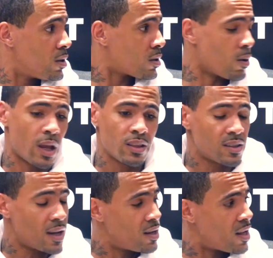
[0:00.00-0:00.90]
don't
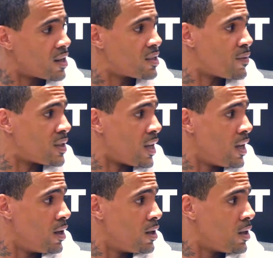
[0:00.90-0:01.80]
entertain the
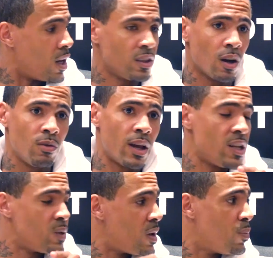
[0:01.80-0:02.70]
negativity, and don't let
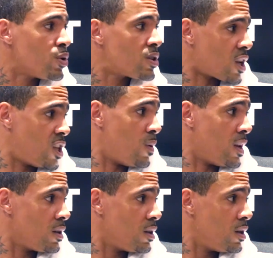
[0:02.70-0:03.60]
these people suck you in.